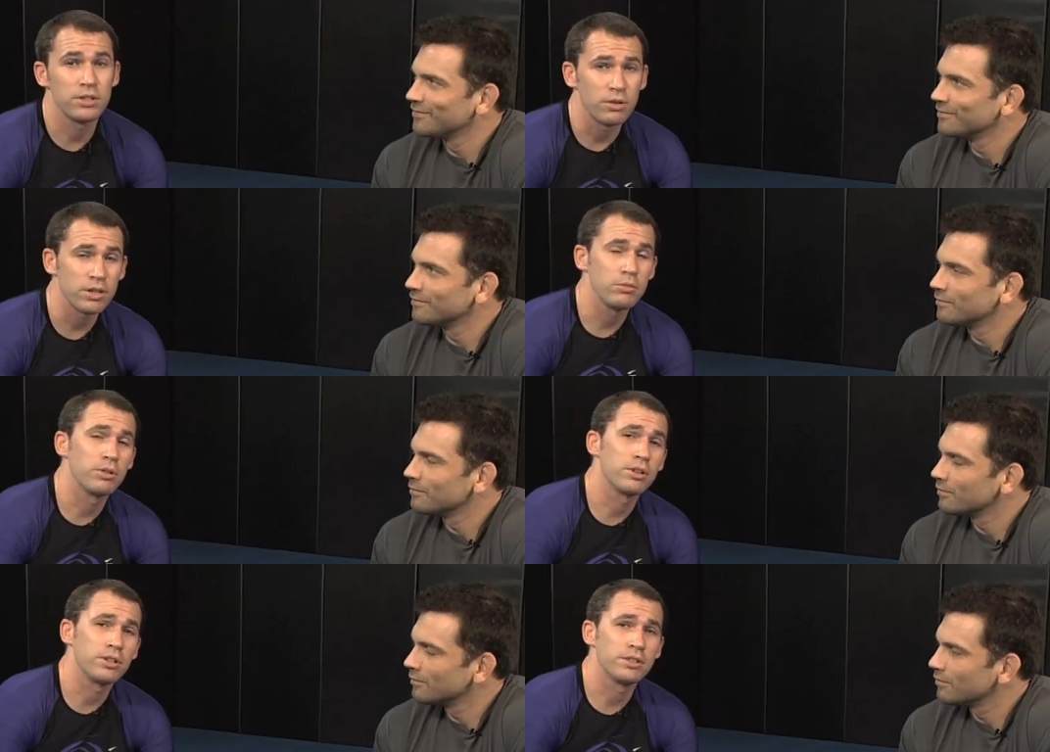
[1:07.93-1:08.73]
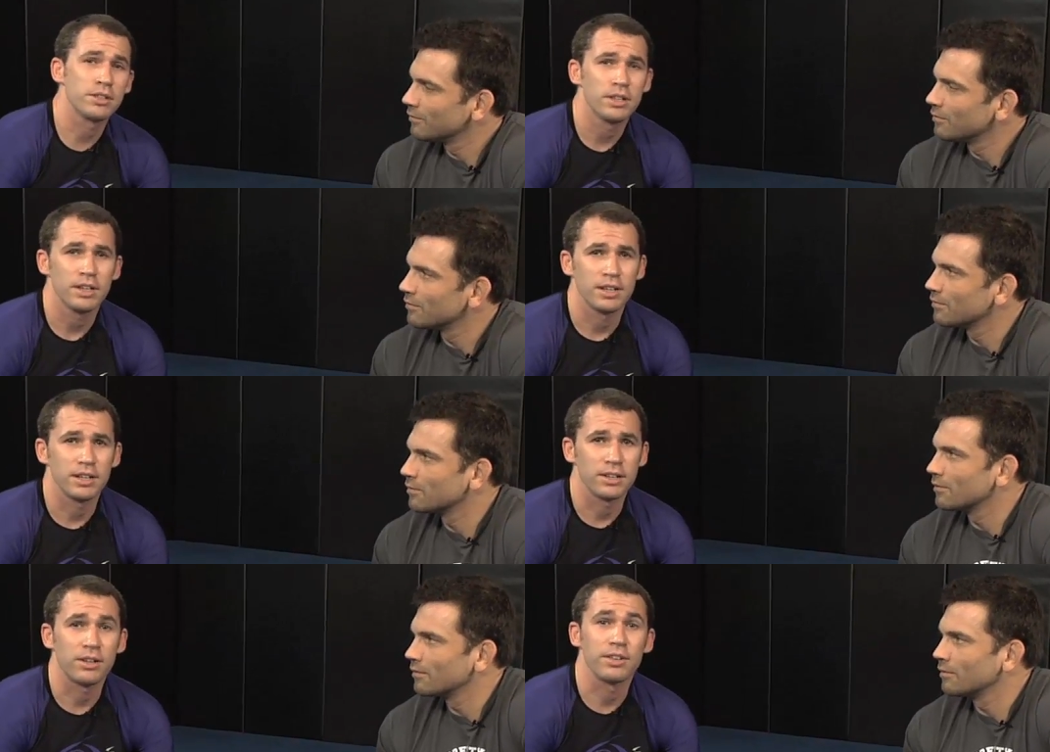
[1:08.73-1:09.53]
Speaker 1: the No Gi Worlds,
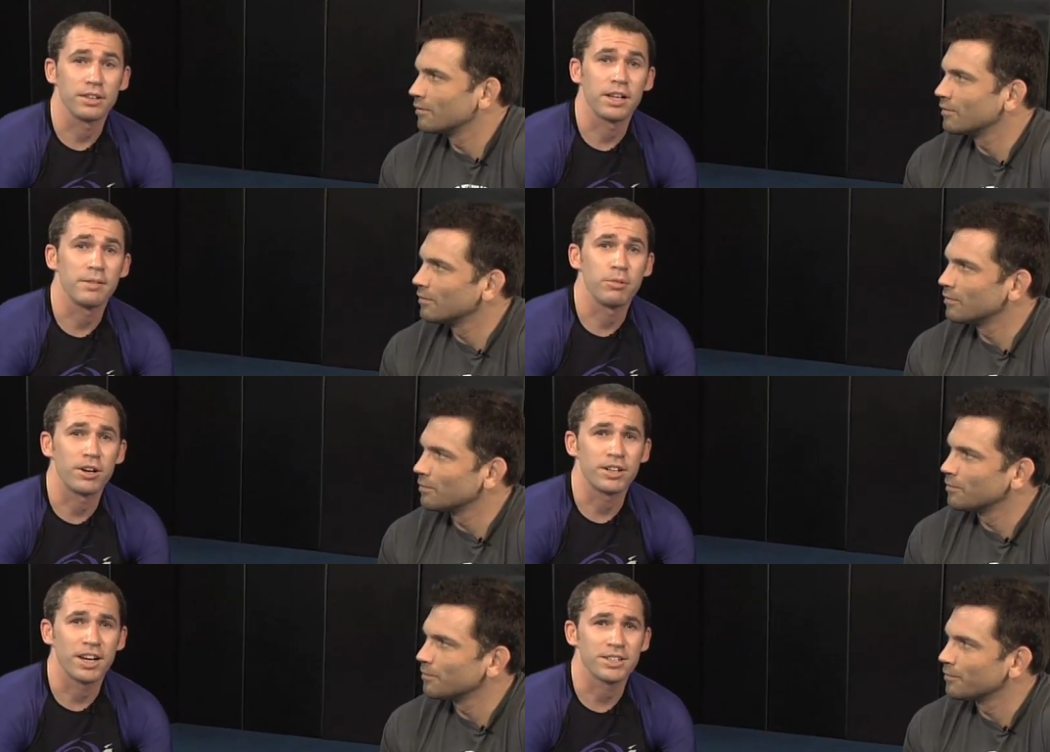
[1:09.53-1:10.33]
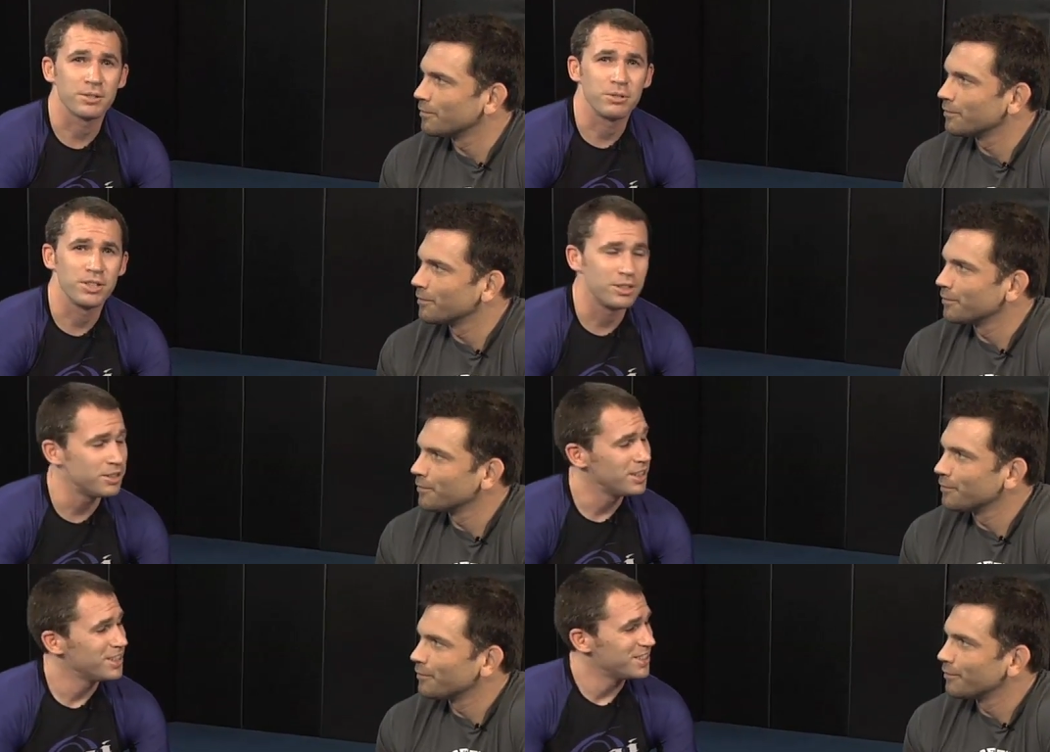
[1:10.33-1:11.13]
and all the other live broadcasts that we do.
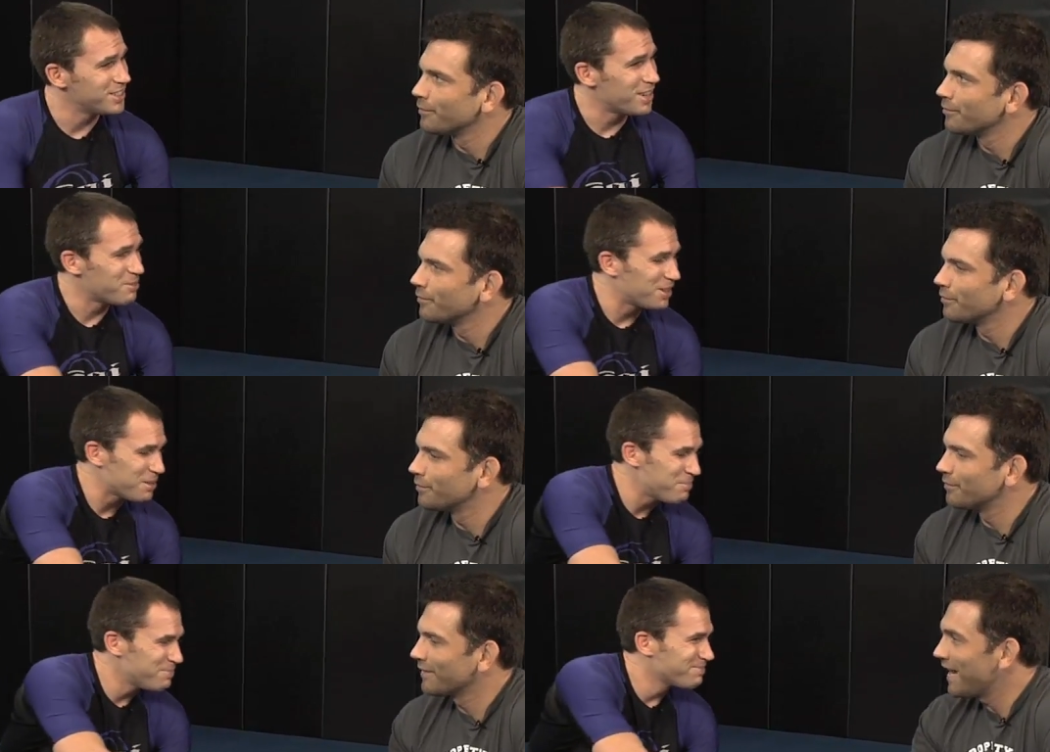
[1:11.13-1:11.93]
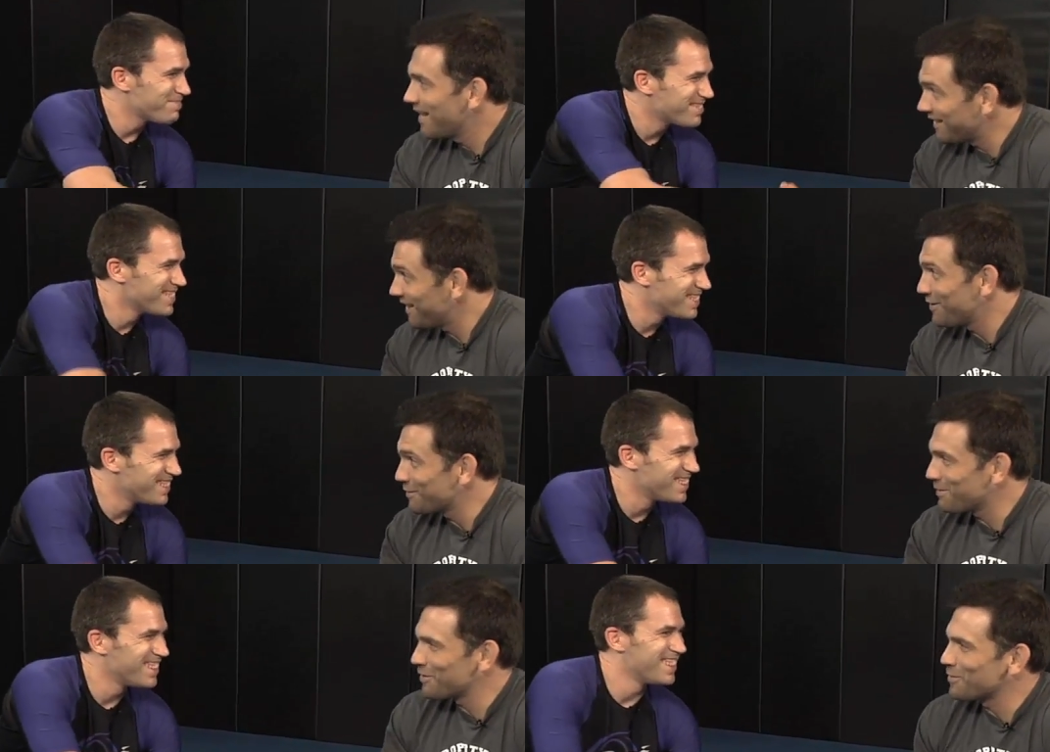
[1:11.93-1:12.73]
Sean, welcome. Hey, thank you.
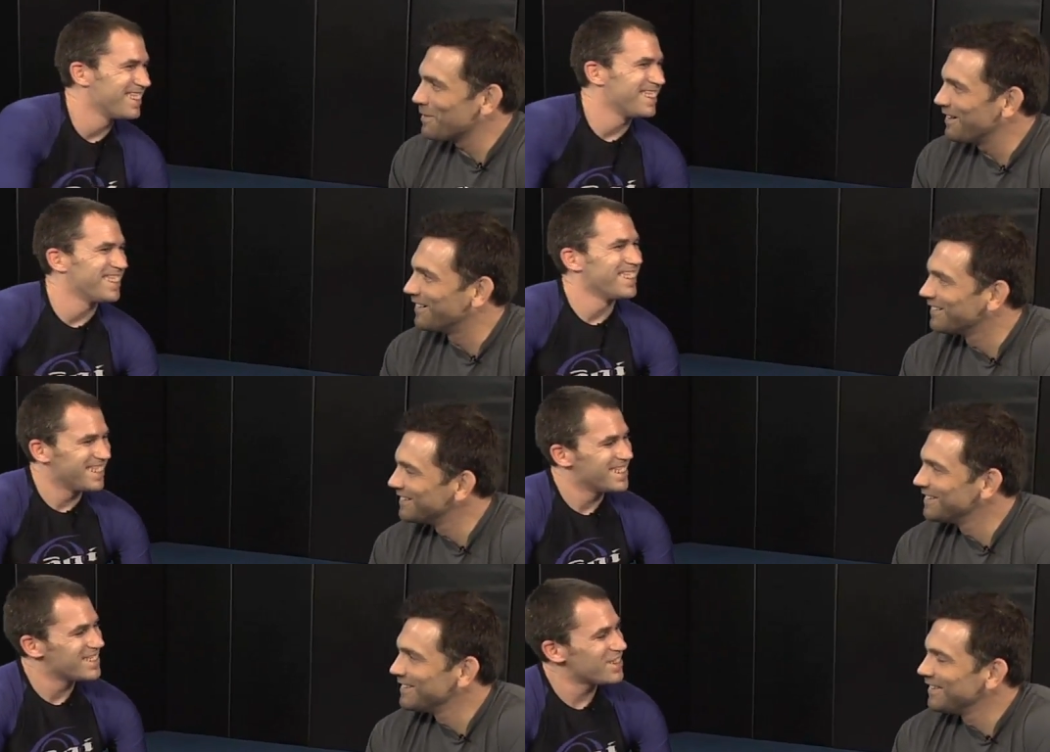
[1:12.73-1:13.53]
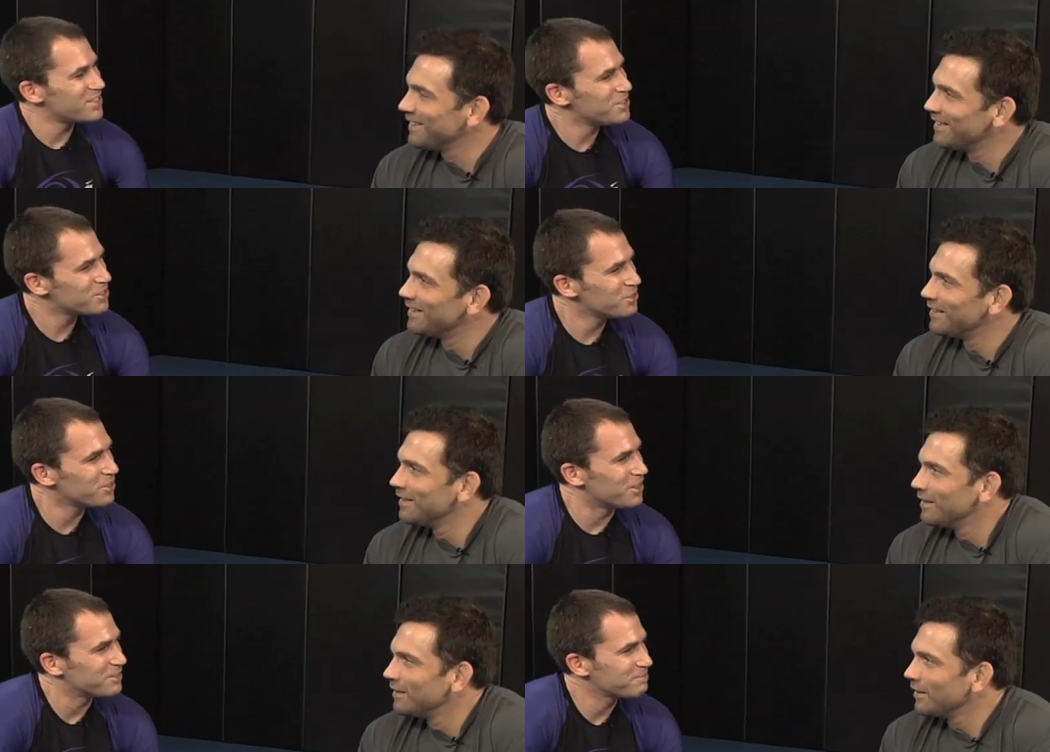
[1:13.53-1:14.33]
Pleasure to be here. So how's your new school
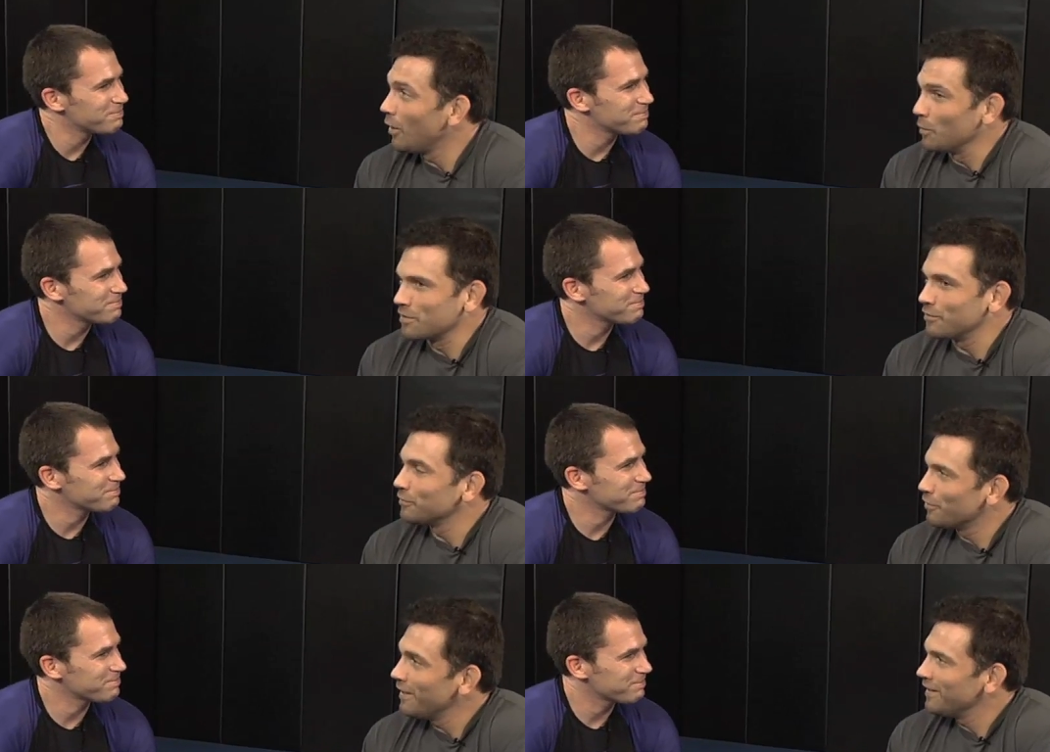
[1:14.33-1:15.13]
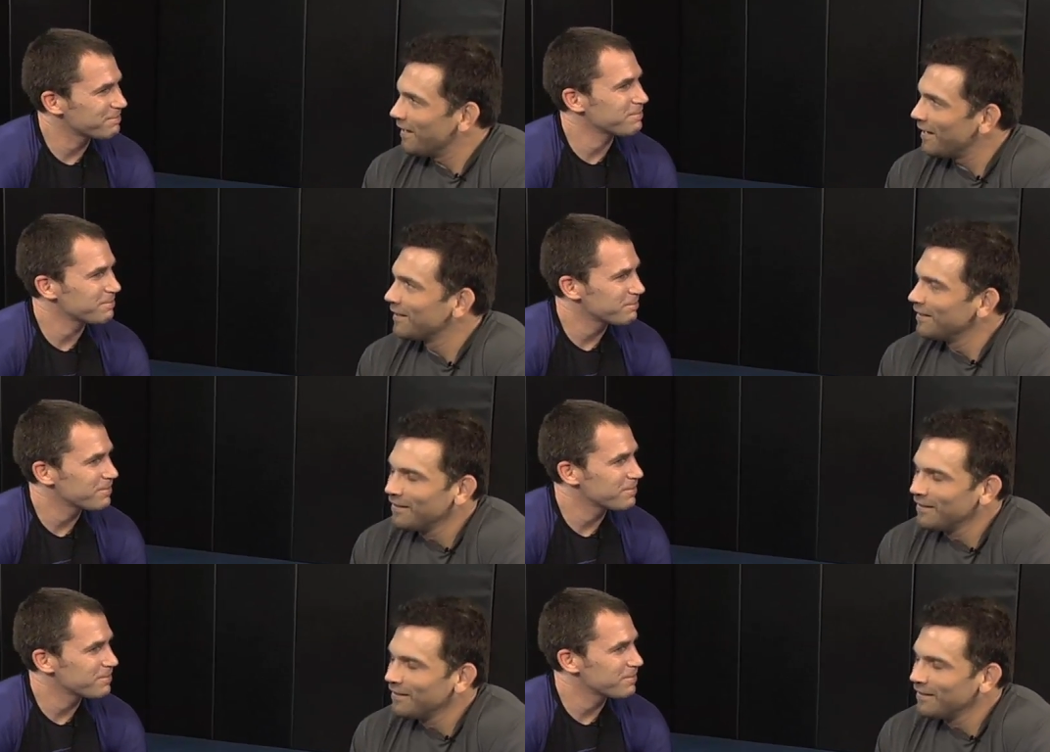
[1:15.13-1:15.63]
going? Oh, it's going
Speaker 2: great, yeah.